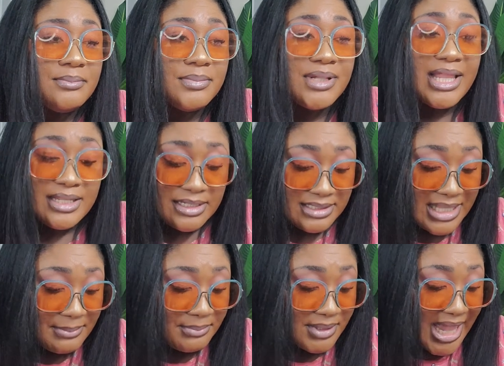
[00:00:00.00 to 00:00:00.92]

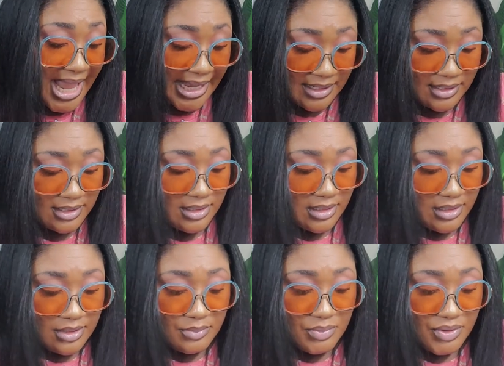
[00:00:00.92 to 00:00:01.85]
black.
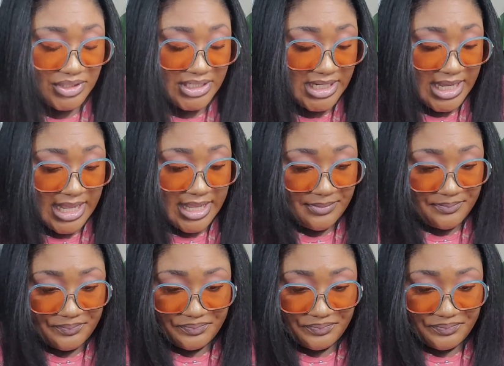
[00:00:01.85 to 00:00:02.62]
But yeah.